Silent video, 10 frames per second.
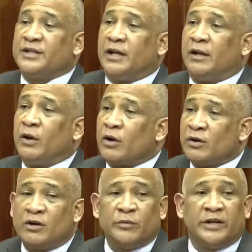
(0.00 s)
a
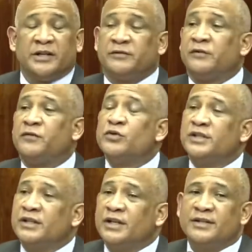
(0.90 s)
lockdown, whether it's for
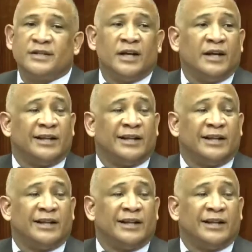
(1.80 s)
14 days,